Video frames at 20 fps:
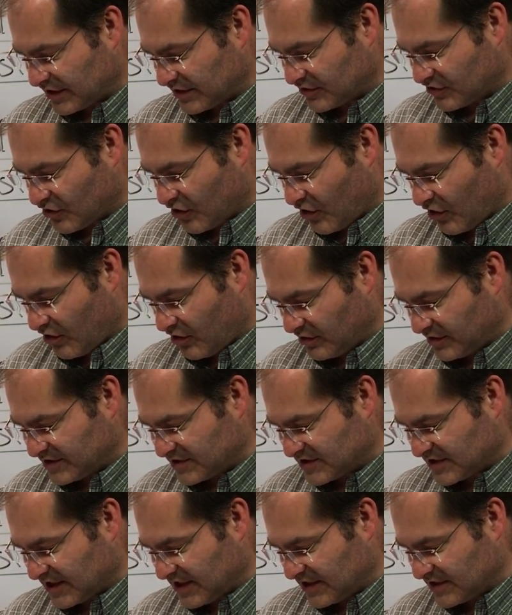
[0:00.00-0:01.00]
and called
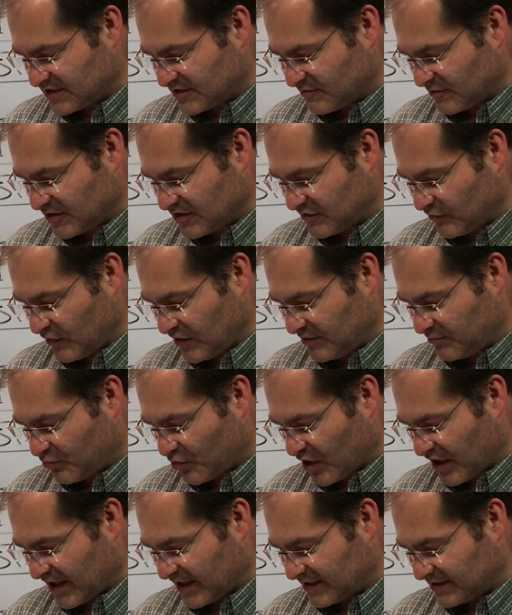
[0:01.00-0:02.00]
his kinsmen to eat
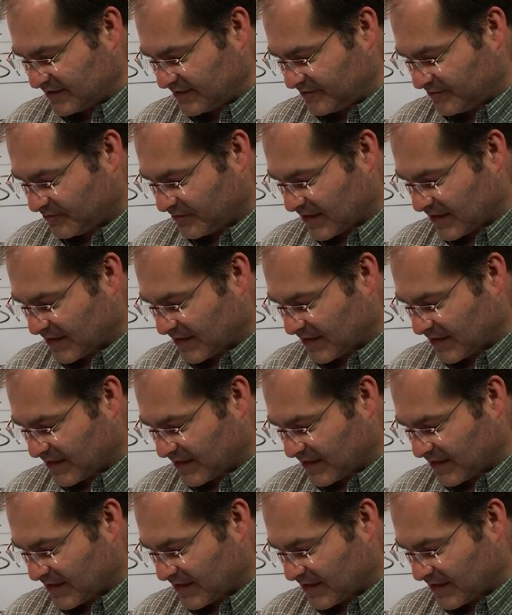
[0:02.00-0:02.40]
bread.